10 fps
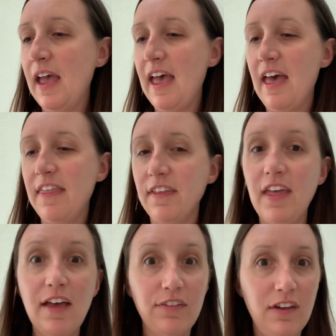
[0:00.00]
And the
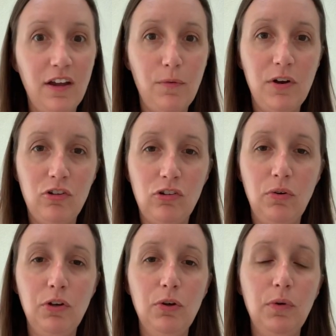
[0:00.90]
last thing I wanna show
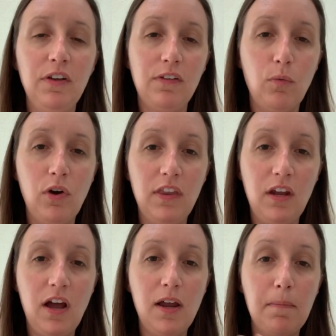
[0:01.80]
you is the one
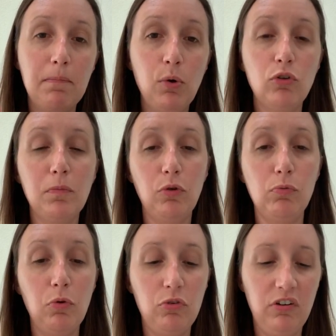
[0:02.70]
that I am
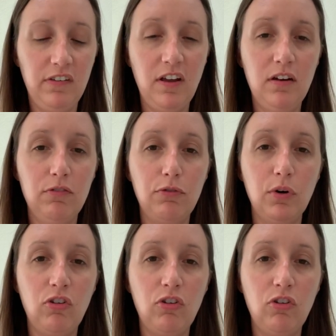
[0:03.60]
most excited for.